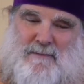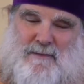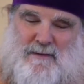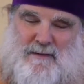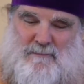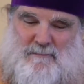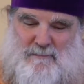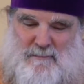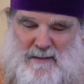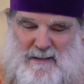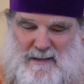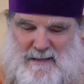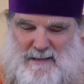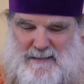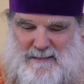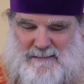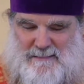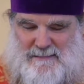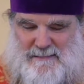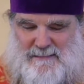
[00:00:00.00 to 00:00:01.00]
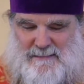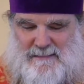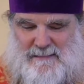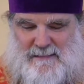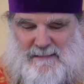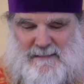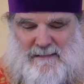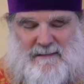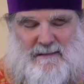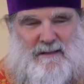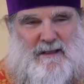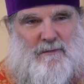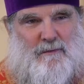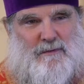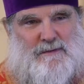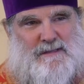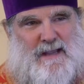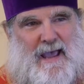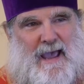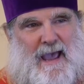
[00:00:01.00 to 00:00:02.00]
It means there
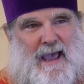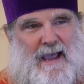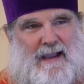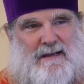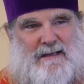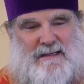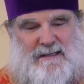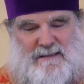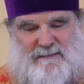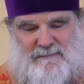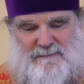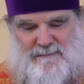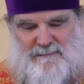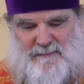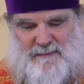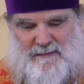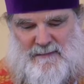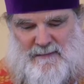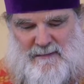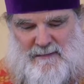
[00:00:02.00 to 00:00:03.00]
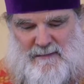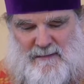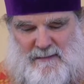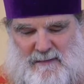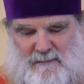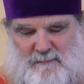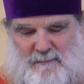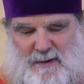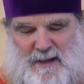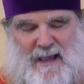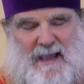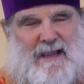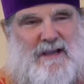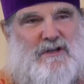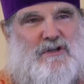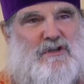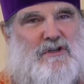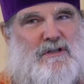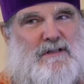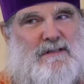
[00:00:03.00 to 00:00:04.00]
was active
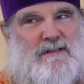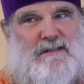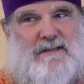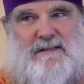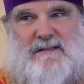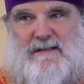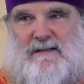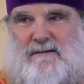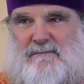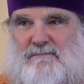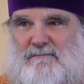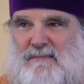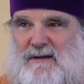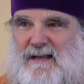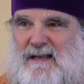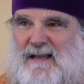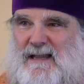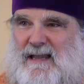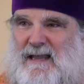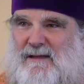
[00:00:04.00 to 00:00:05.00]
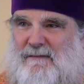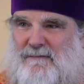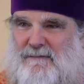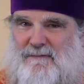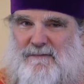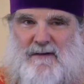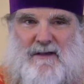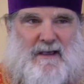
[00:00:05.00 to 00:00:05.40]
patience, belief,